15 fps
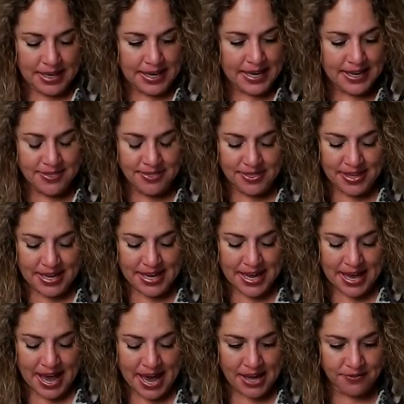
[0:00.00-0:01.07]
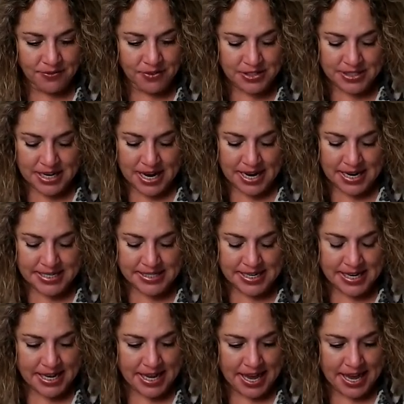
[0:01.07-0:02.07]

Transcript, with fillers: In the advertising